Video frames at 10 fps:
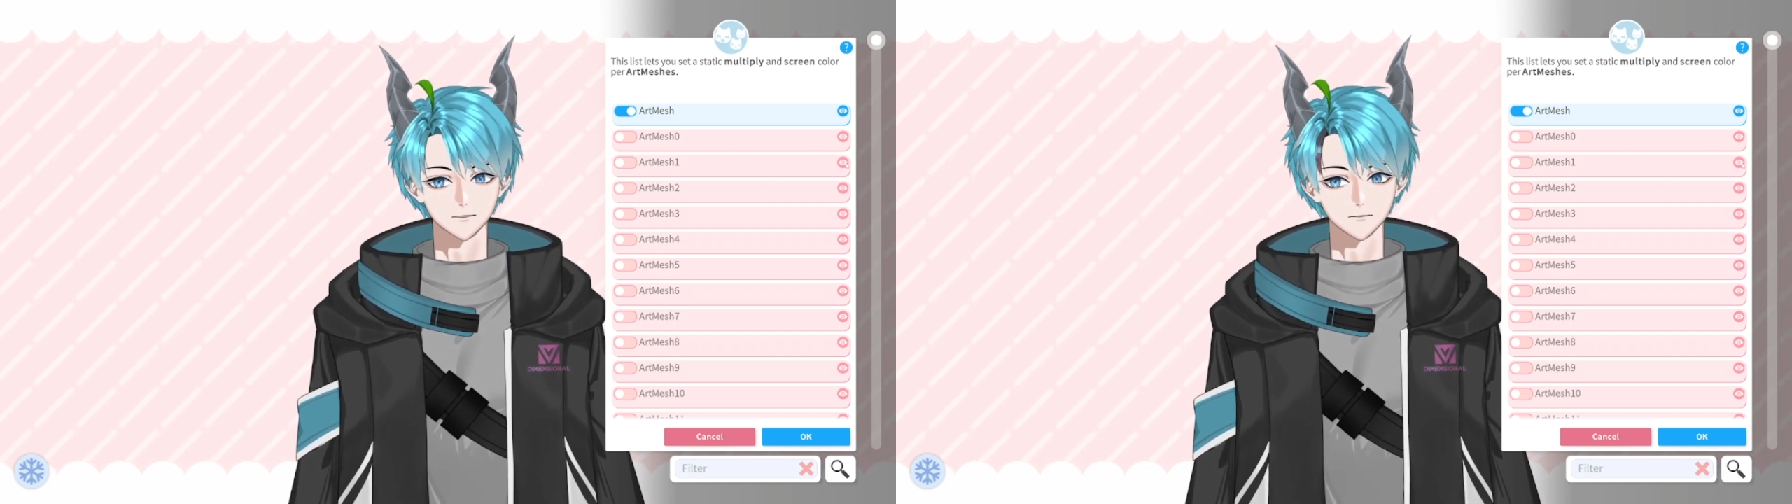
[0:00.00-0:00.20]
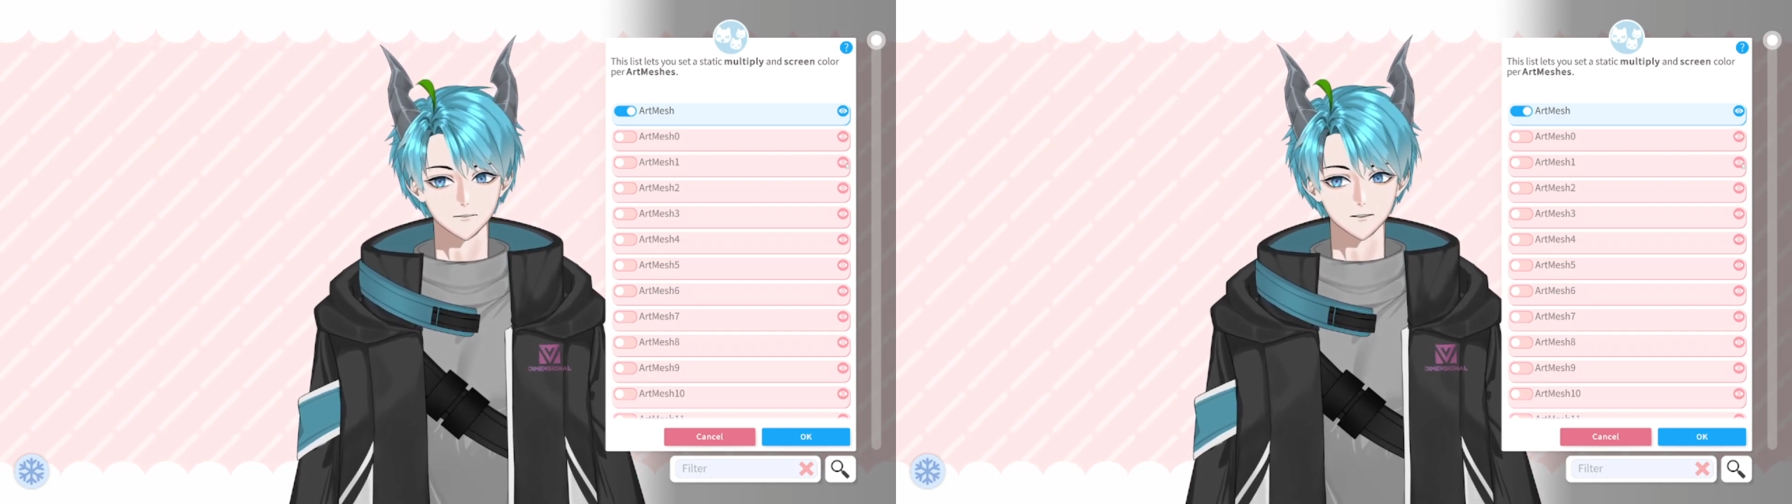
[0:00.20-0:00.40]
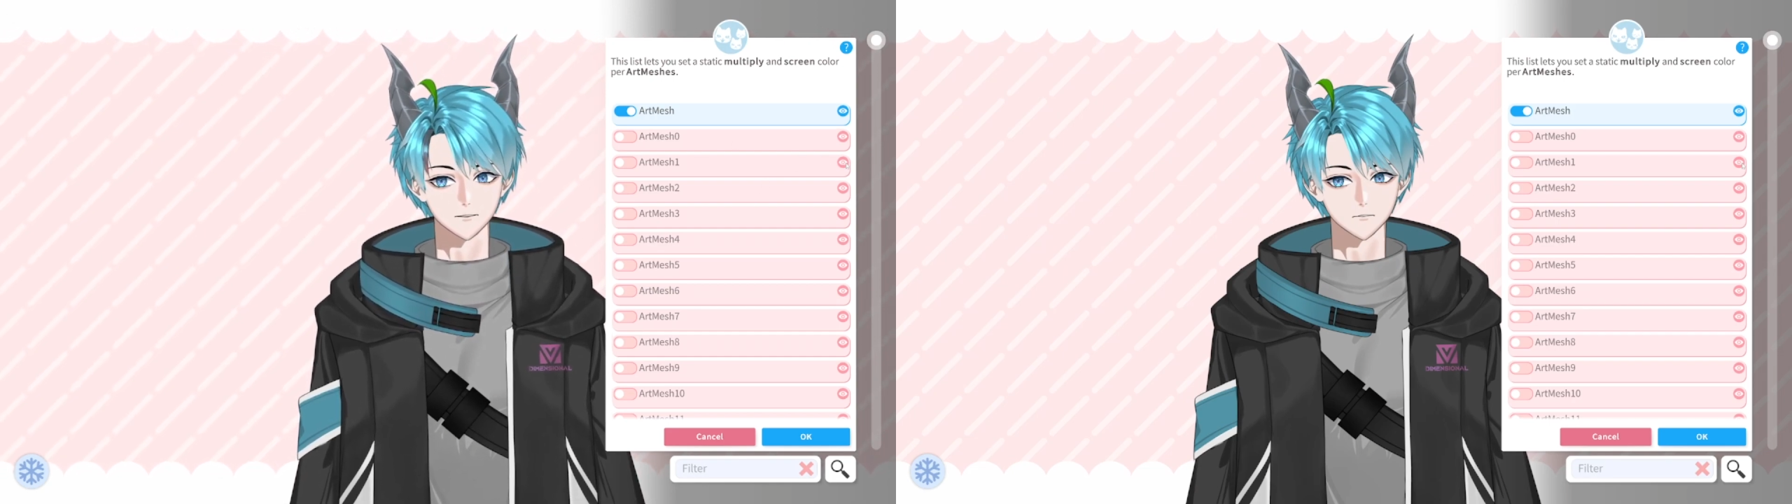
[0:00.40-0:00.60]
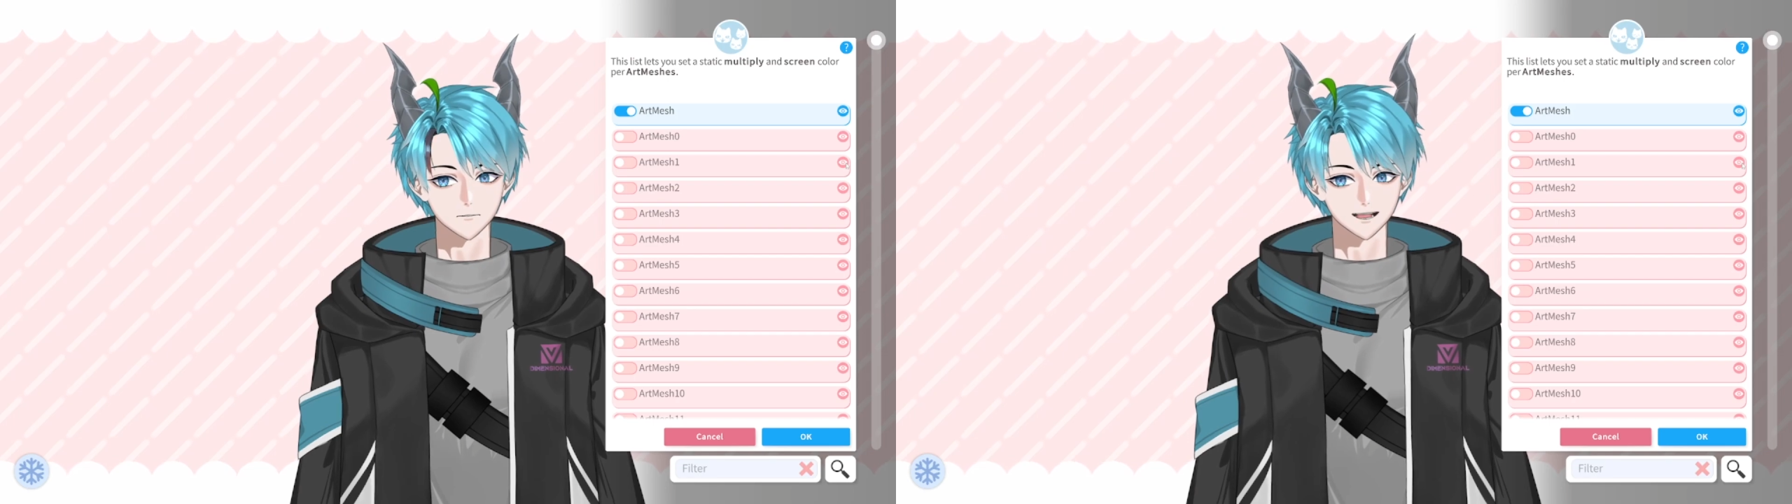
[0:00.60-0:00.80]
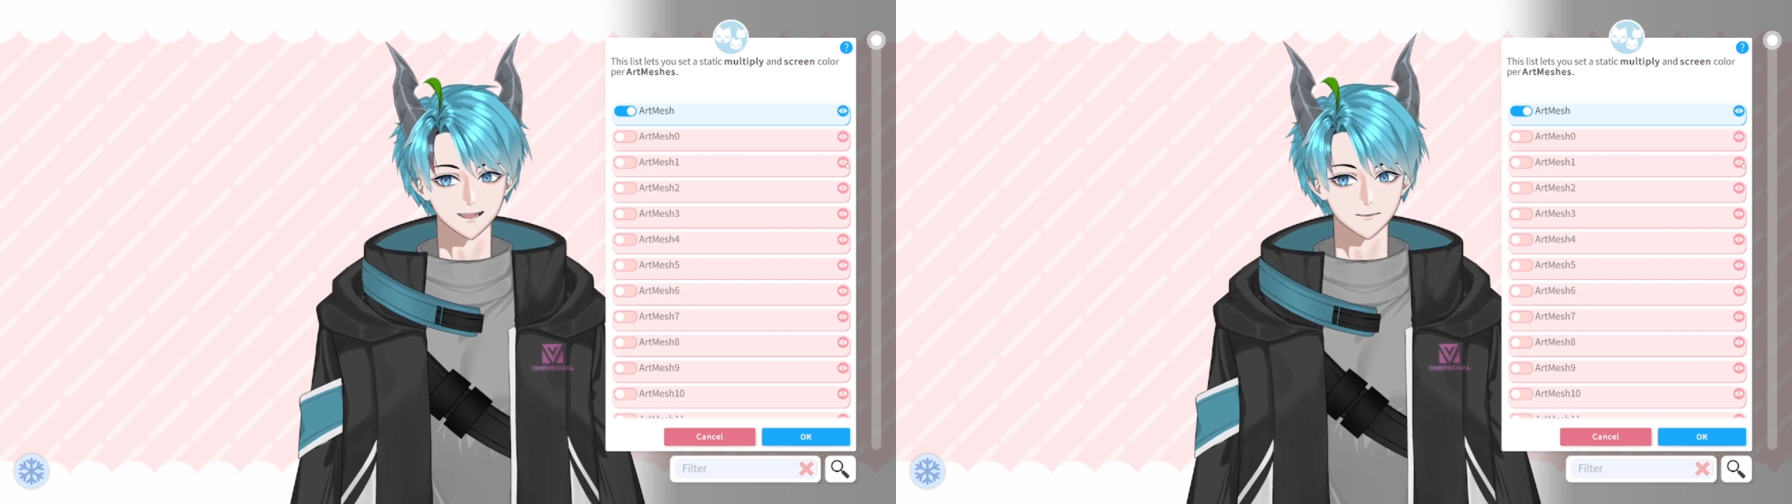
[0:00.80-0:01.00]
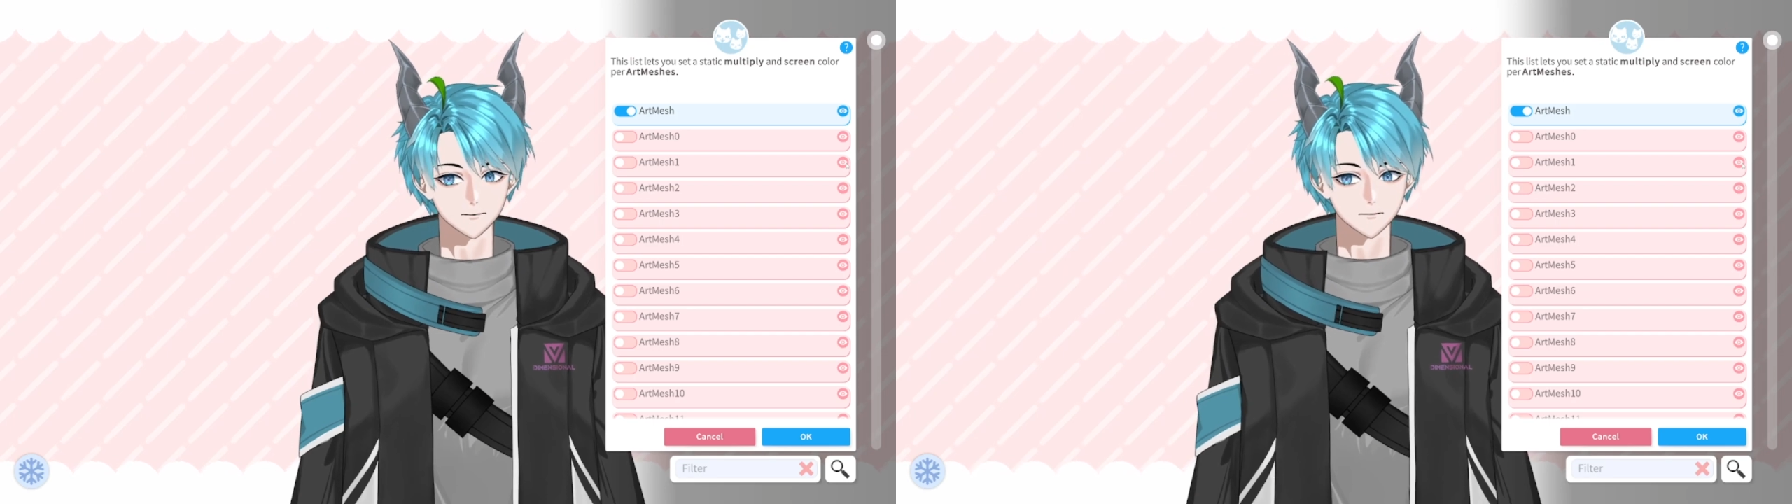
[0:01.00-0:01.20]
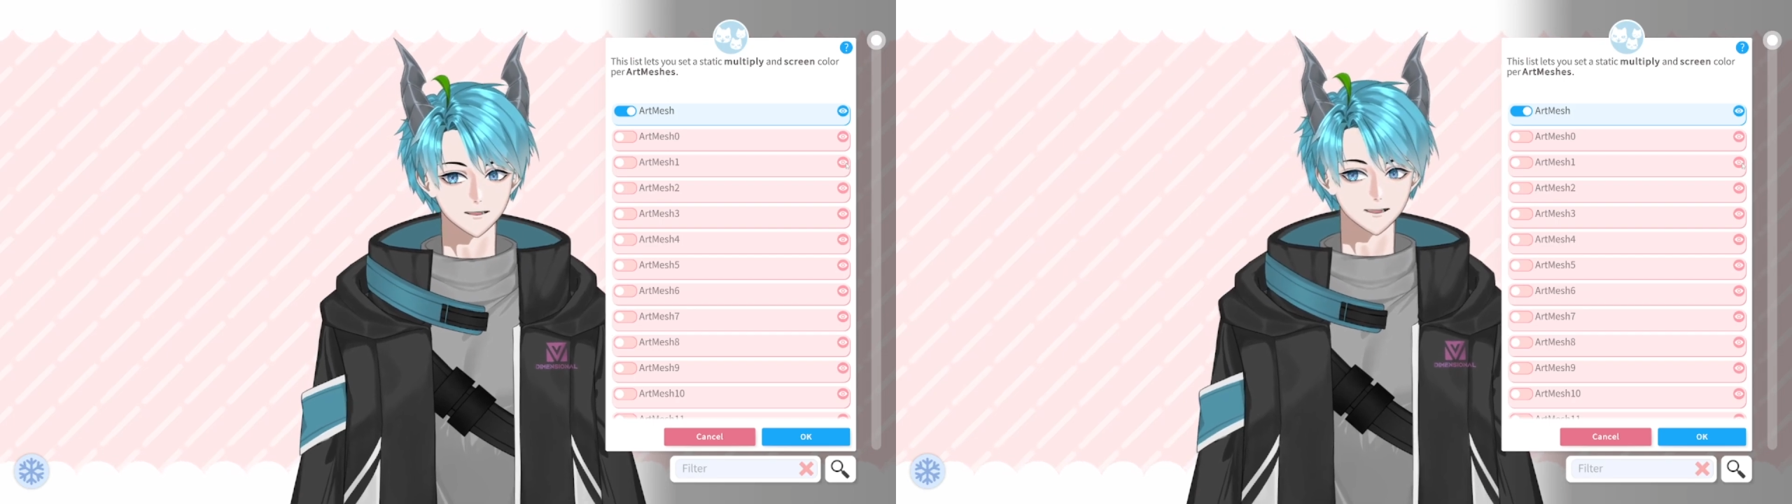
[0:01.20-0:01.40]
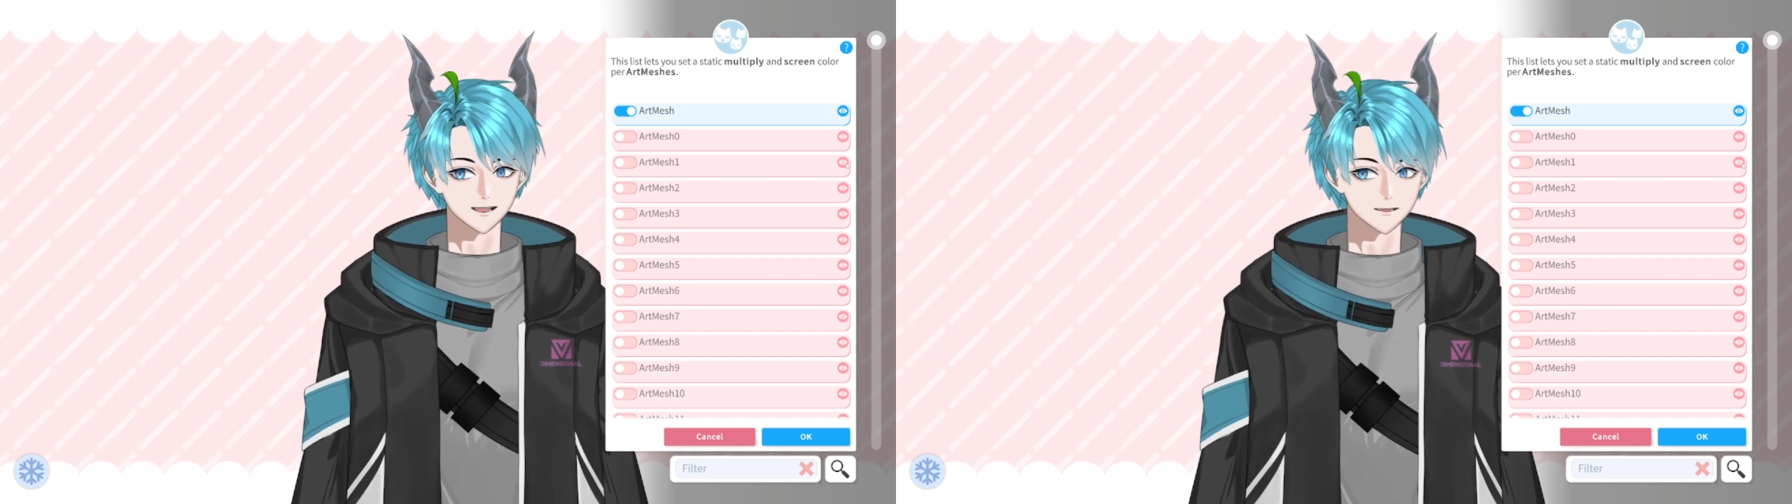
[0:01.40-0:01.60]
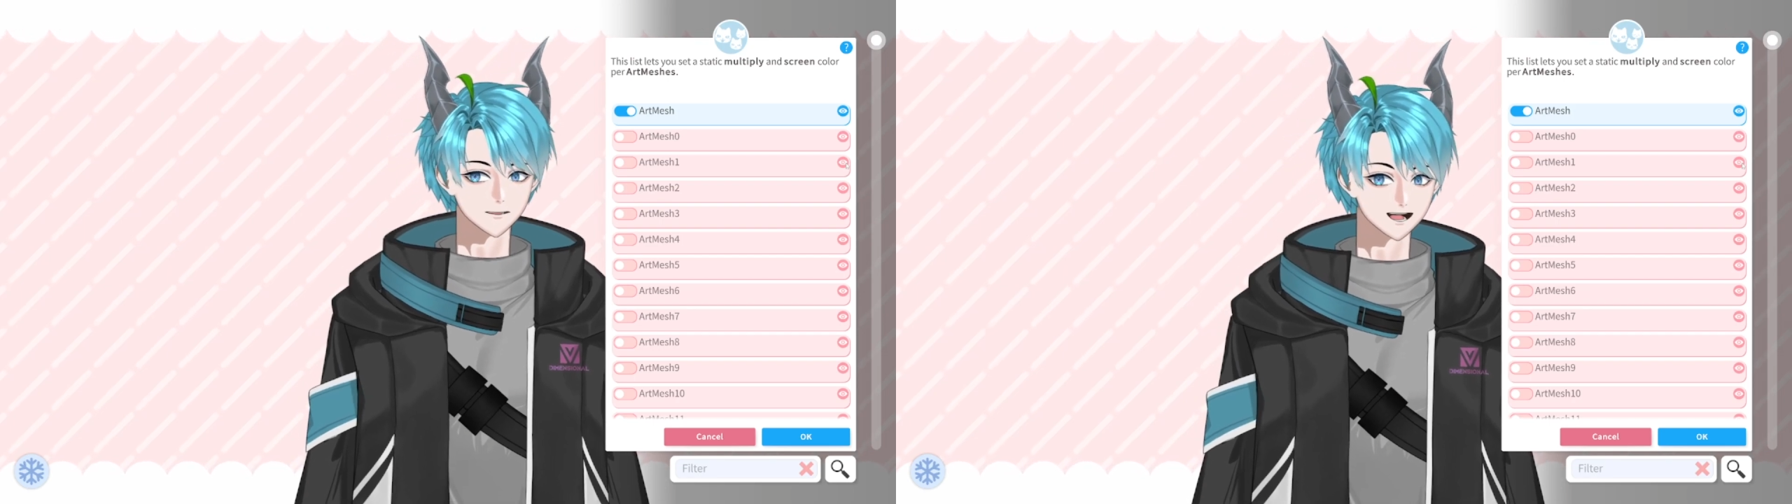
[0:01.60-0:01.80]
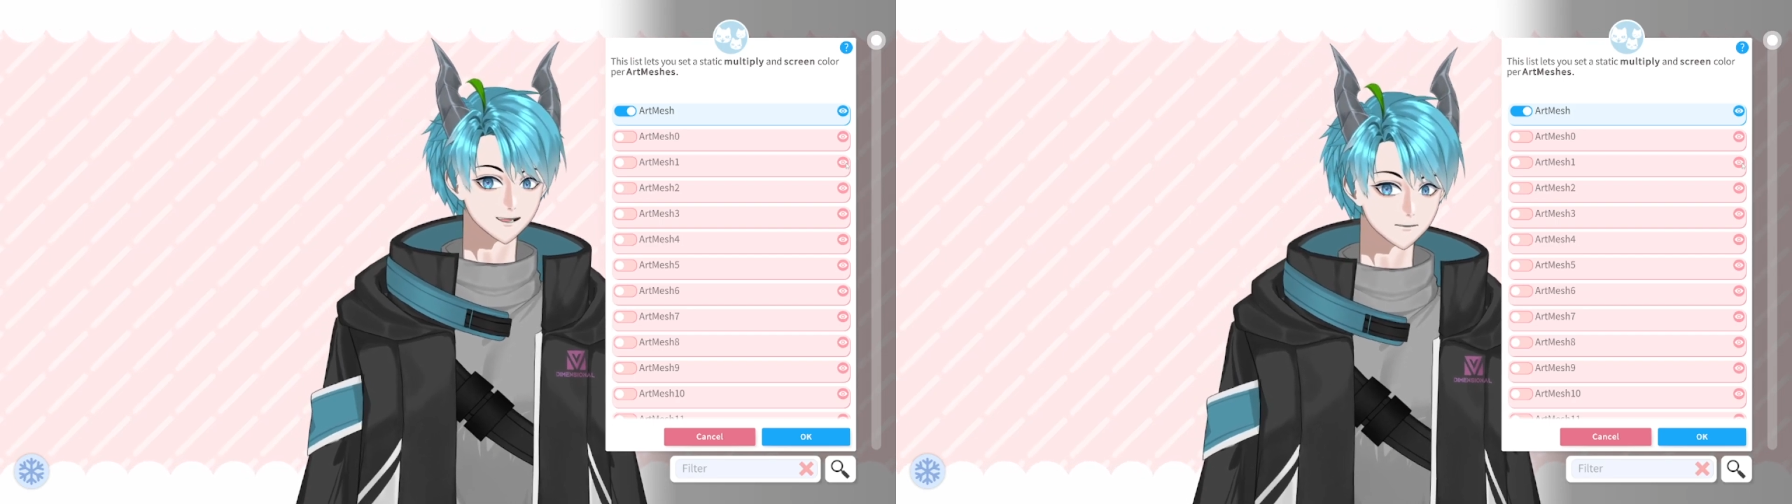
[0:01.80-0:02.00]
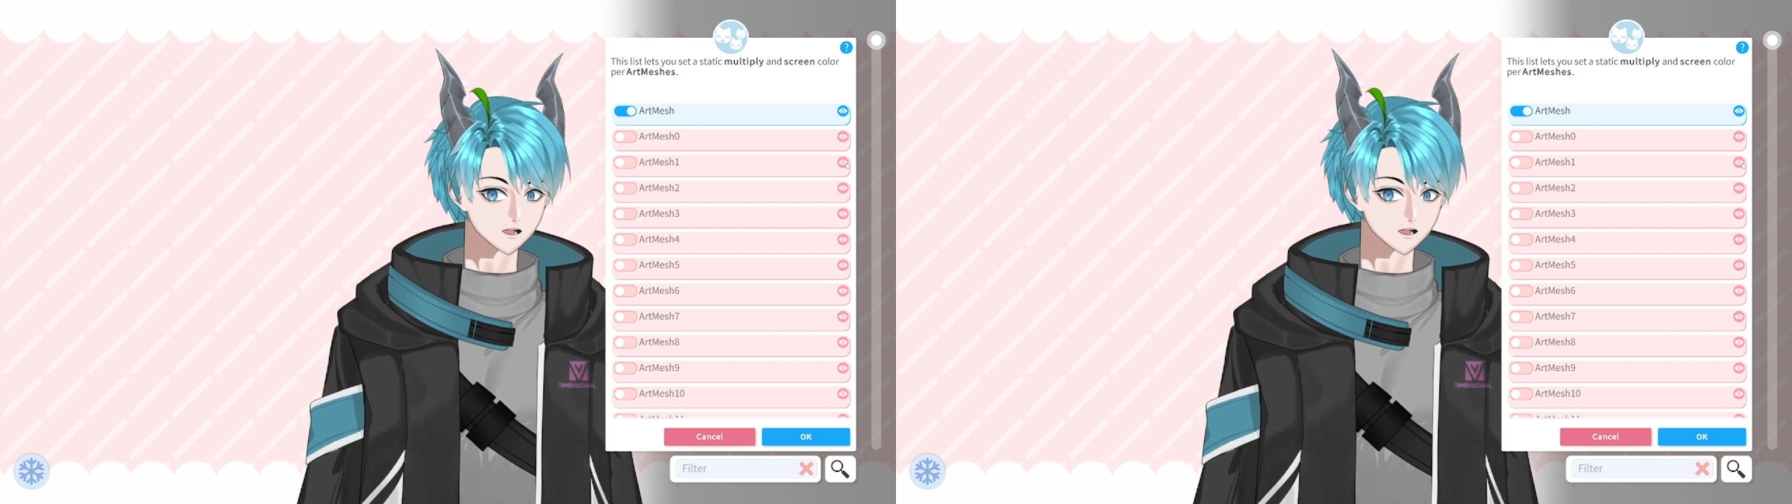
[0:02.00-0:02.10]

but here you can see it's the